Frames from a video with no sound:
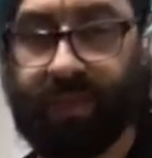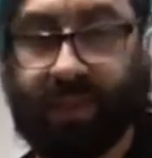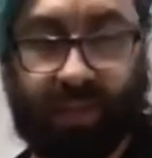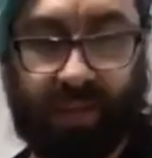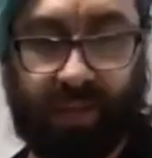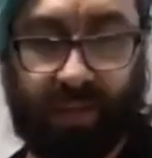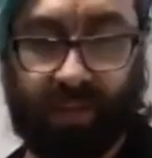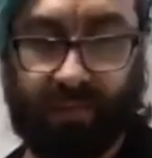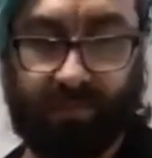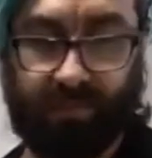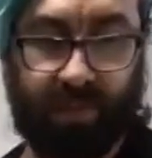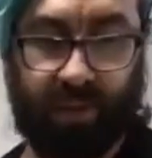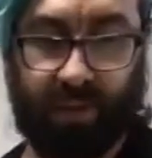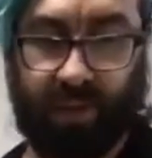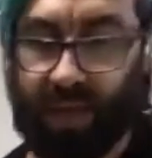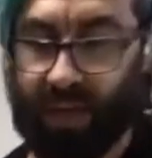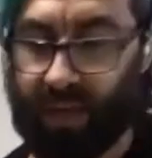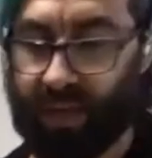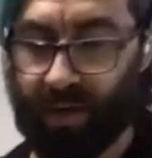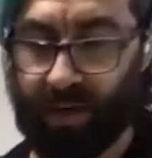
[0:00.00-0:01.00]
hang
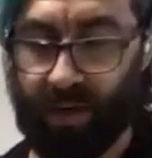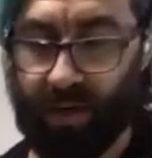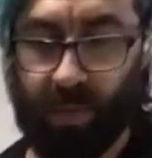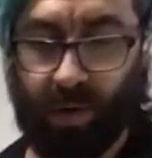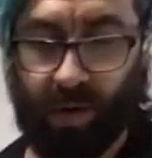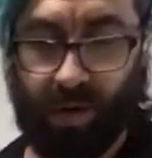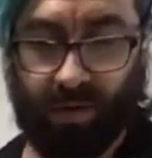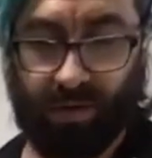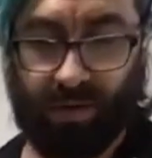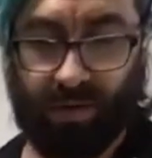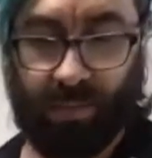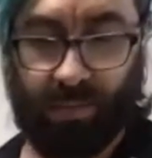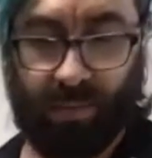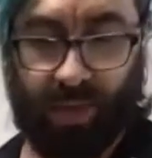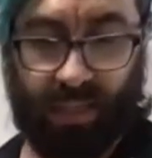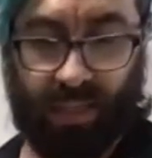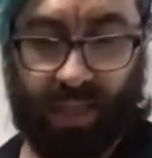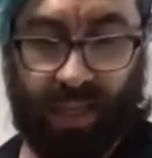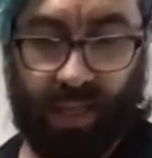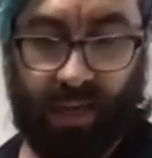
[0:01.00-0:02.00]
it on a wall or something
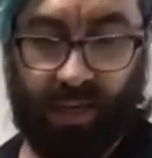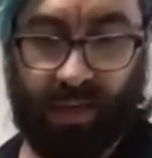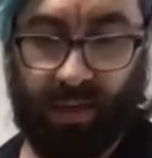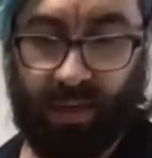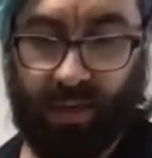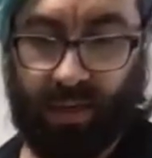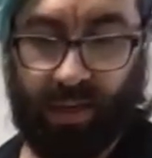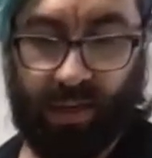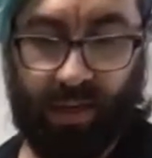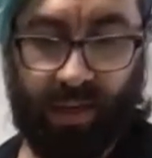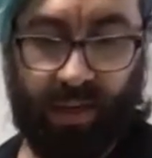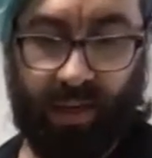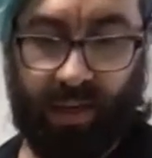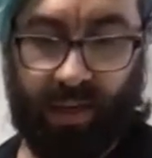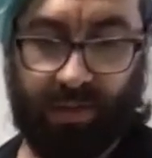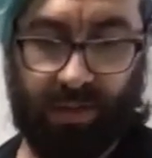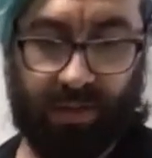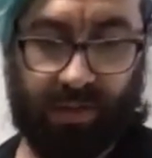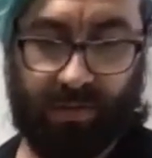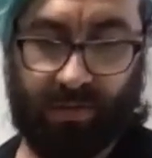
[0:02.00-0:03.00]
like that.
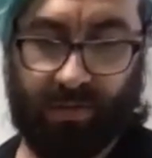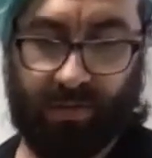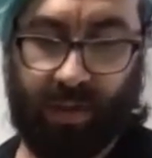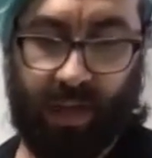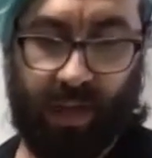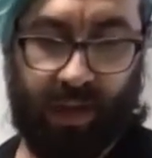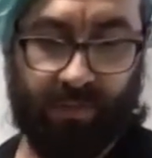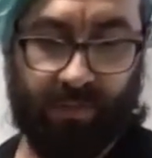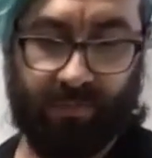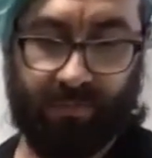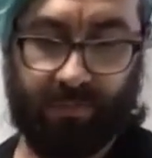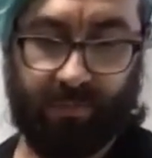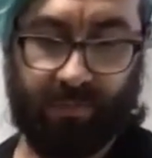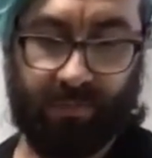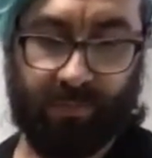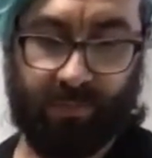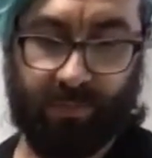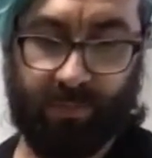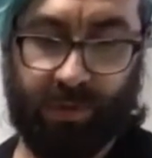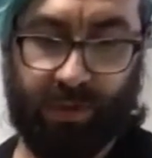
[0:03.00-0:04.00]
And it's just kind of
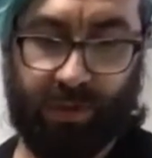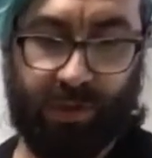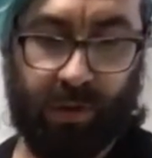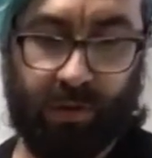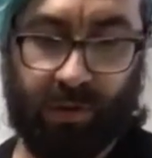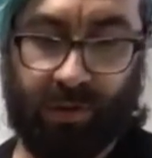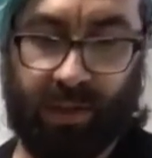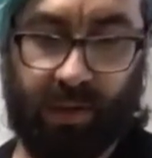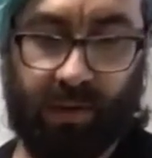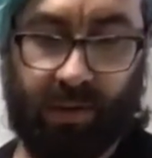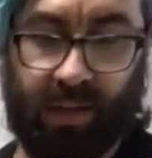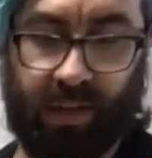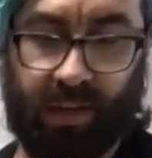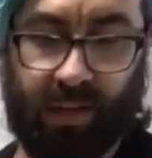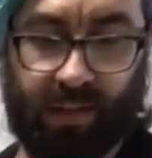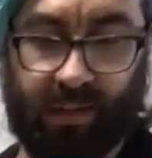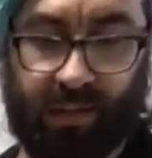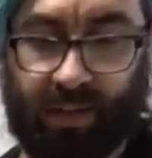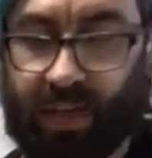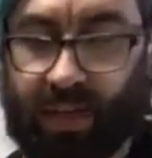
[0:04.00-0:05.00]
soaked in
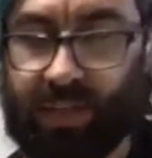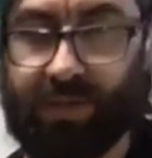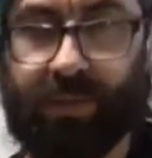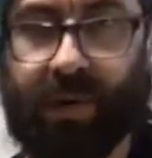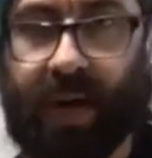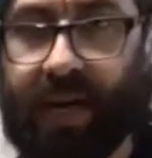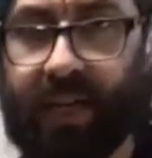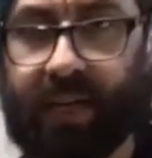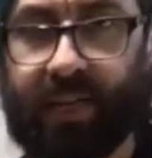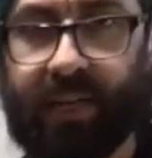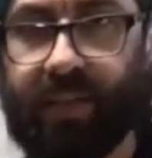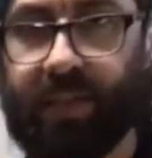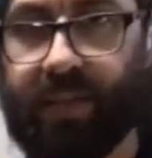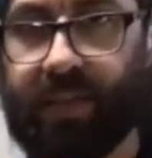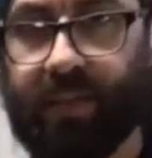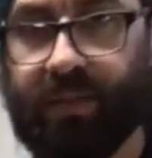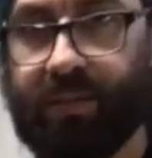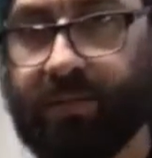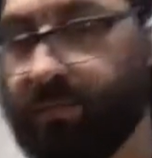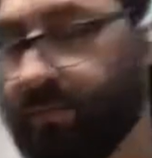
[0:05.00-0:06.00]
oil and it's ready
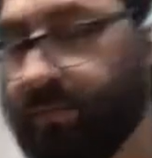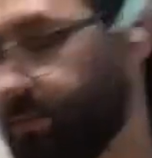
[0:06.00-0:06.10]
to